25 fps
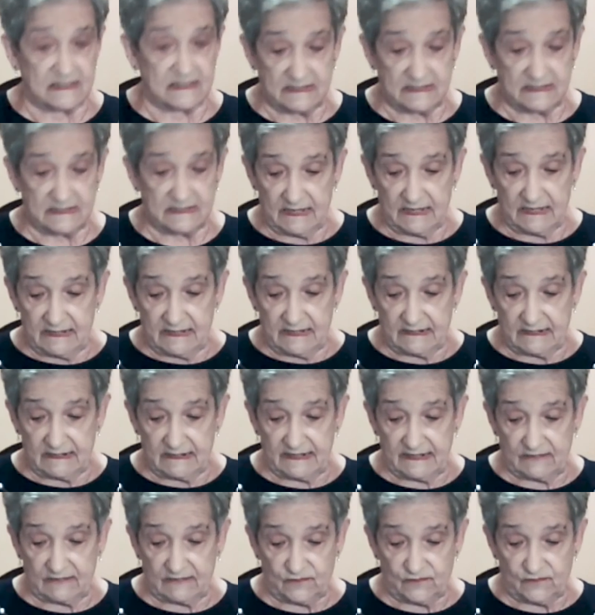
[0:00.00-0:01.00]
live
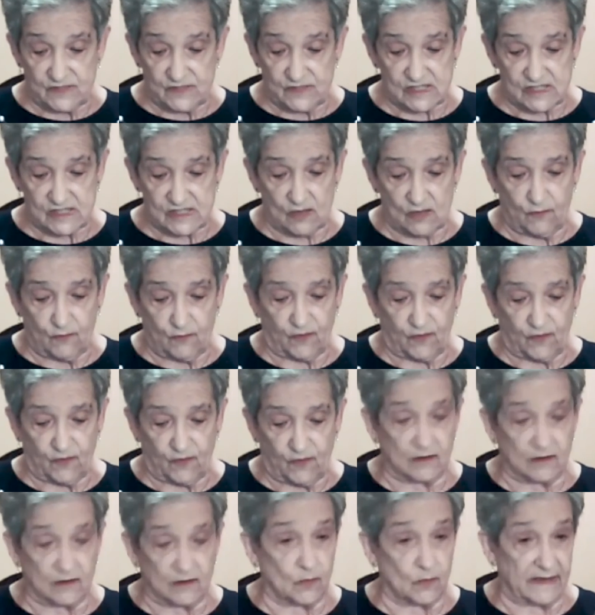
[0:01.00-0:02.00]
so far
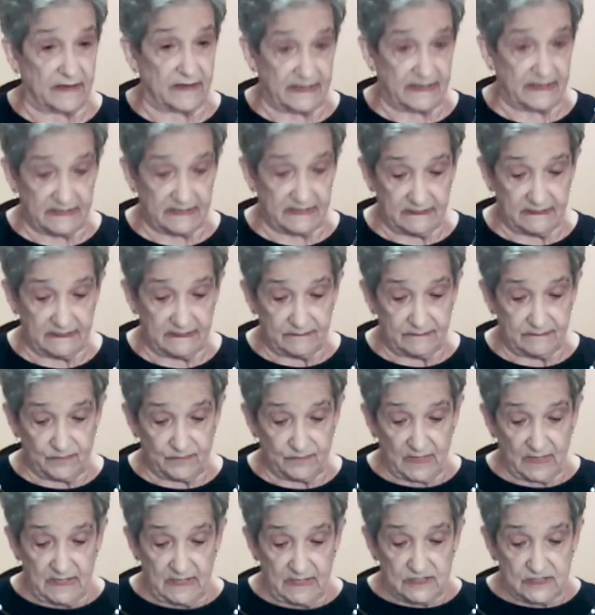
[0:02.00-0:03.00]
away.
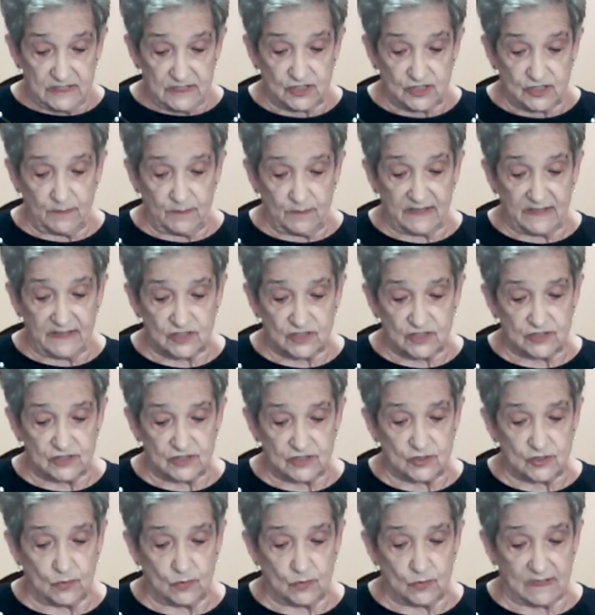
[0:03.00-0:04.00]
She mentioned to
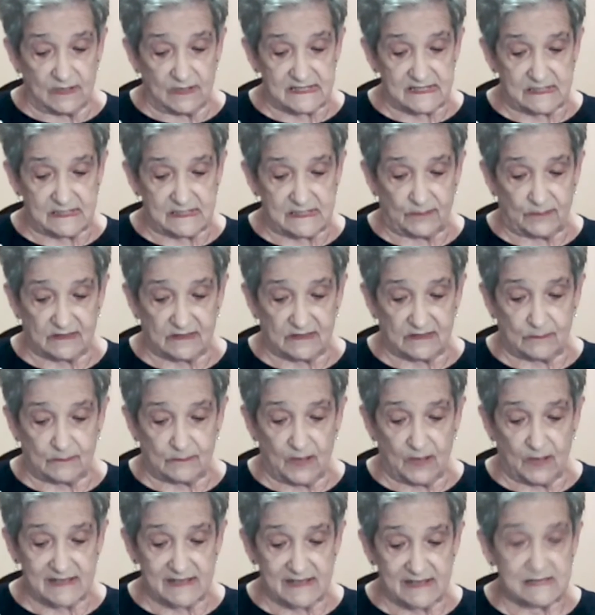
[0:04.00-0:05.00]
us about the
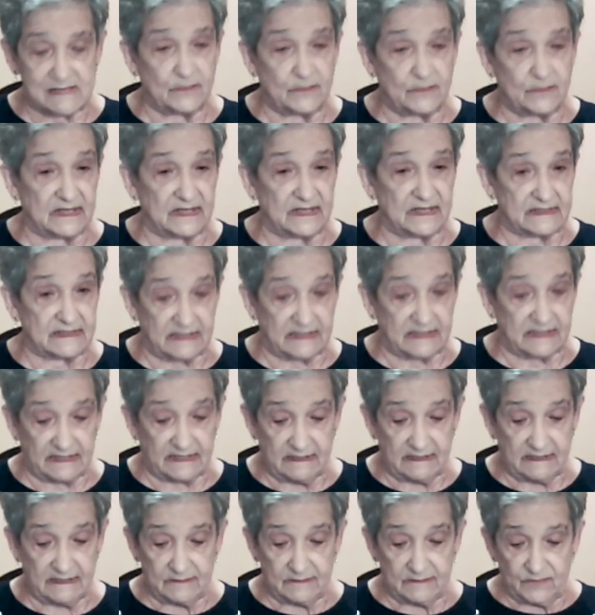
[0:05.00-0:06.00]
possibility
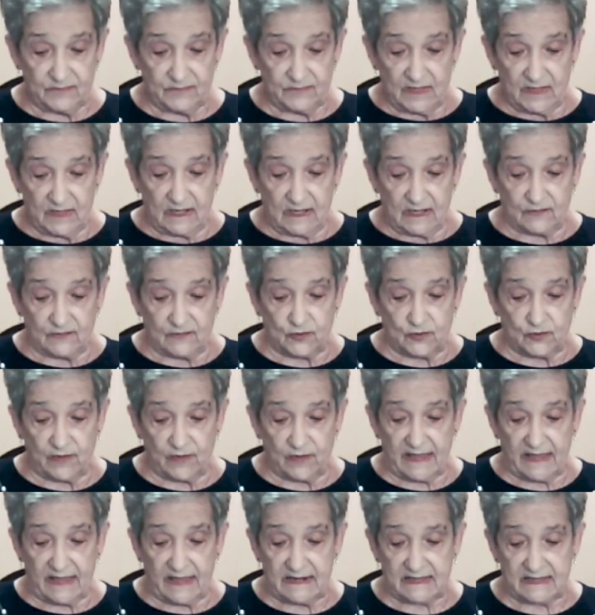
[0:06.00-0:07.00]
of creating a
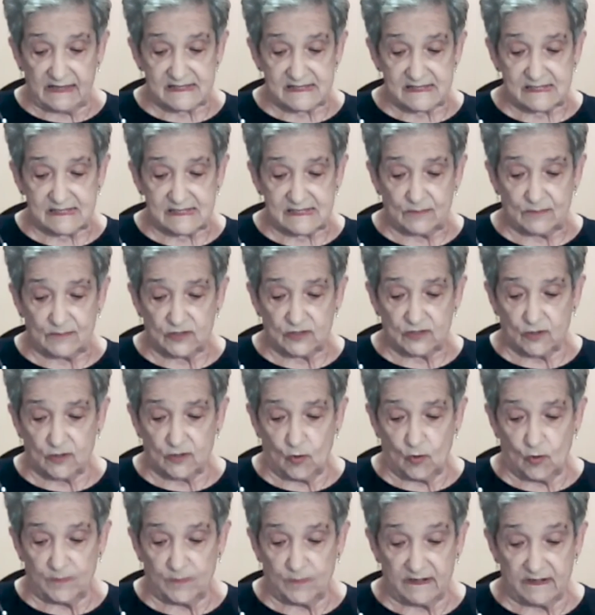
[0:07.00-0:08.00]
similar home in
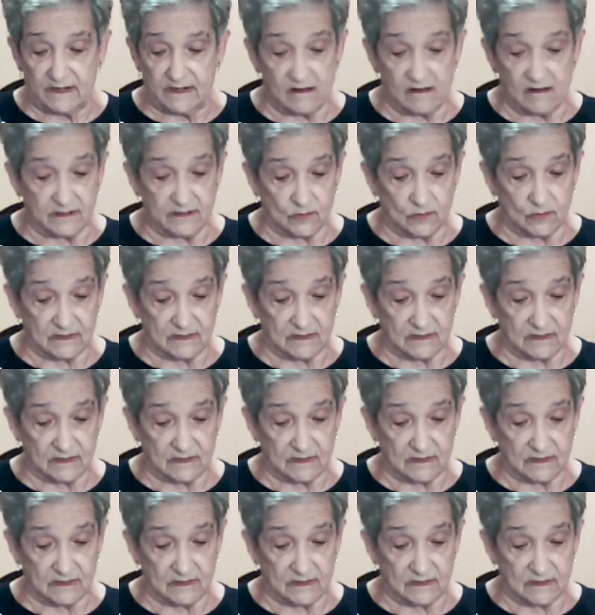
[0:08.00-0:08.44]
Ottawa.